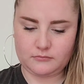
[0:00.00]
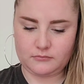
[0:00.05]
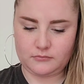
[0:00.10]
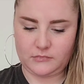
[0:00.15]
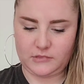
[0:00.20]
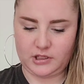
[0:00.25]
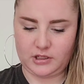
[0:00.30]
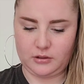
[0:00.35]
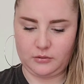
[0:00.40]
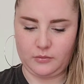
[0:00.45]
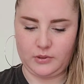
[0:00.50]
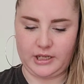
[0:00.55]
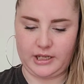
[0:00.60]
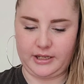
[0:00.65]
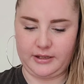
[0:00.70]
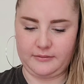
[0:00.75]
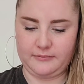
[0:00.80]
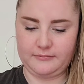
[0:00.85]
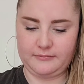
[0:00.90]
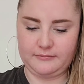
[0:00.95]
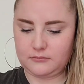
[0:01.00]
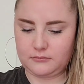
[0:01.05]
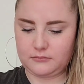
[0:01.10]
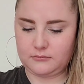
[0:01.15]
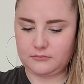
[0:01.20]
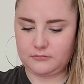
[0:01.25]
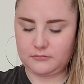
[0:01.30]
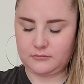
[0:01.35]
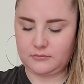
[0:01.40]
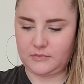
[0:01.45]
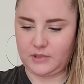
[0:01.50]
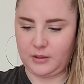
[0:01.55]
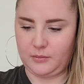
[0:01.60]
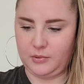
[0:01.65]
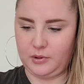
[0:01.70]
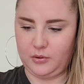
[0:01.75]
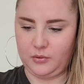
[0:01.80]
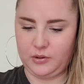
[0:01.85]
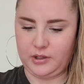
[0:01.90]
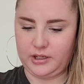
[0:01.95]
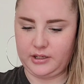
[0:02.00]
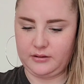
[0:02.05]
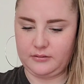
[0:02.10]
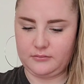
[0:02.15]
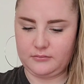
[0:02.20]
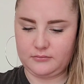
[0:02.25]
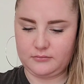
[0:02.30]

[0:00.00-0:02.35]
You know what? I'm annoyed.